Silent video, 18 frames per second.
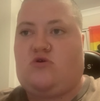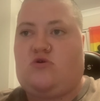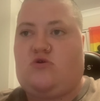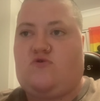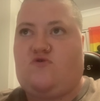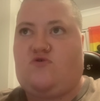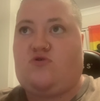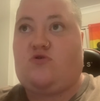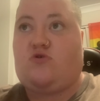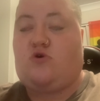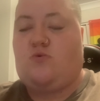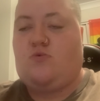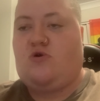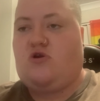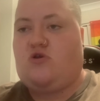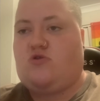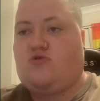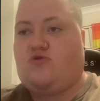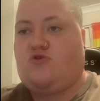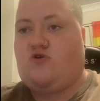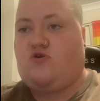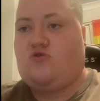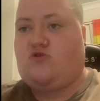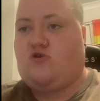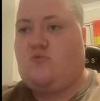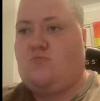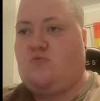just going into
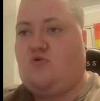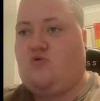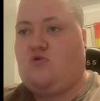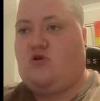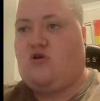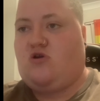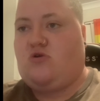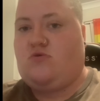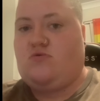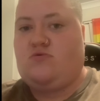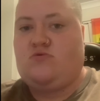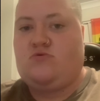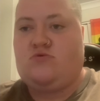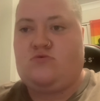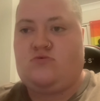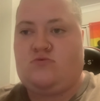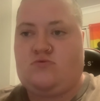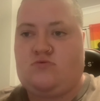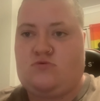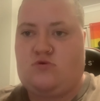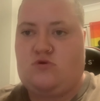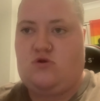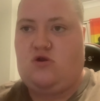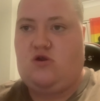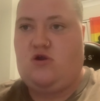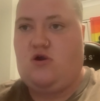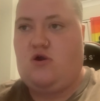Thursday morning.
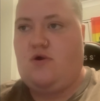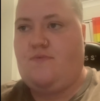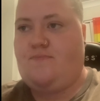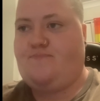Yeah.